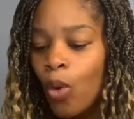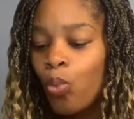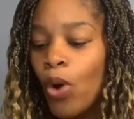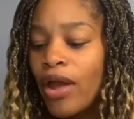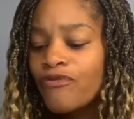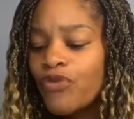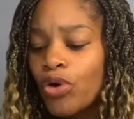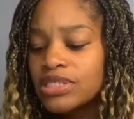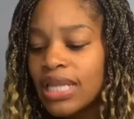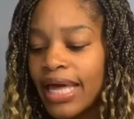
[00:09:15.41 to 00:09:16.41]

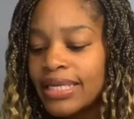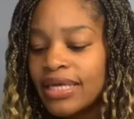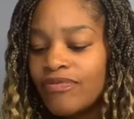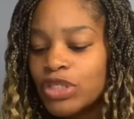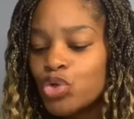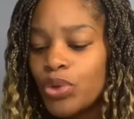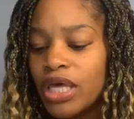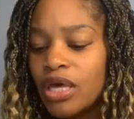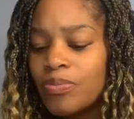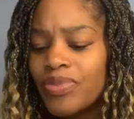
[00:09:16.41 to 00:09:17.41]
Wherefore is light given to
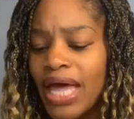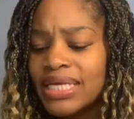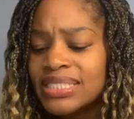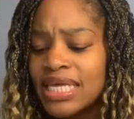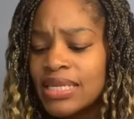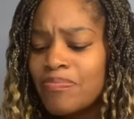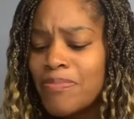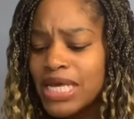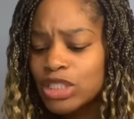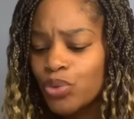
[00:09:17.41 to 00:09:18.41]
him that is in
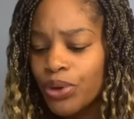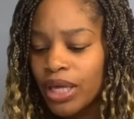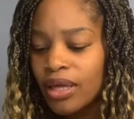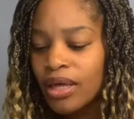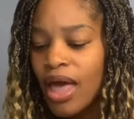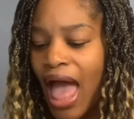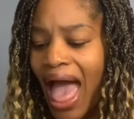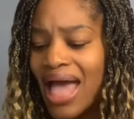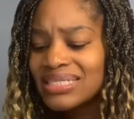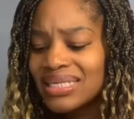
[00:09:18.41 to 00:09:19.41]
misery,
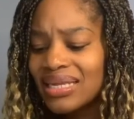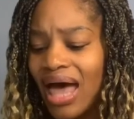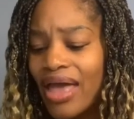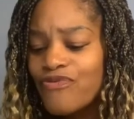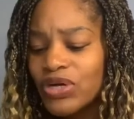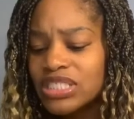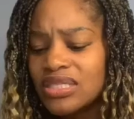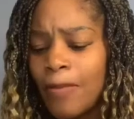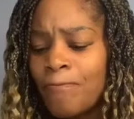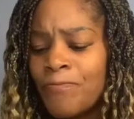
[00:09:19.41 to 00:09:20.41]
and life unto
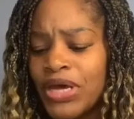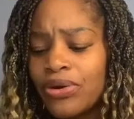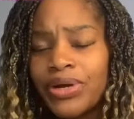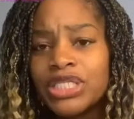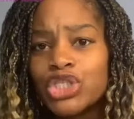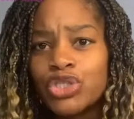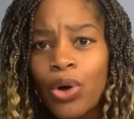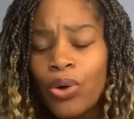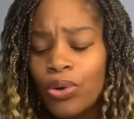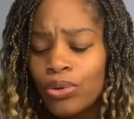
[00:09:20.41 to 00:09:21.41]
the bitter in
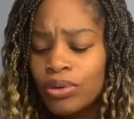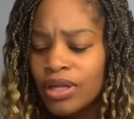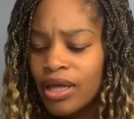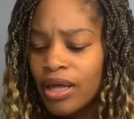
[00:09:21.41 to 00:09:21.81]
soul,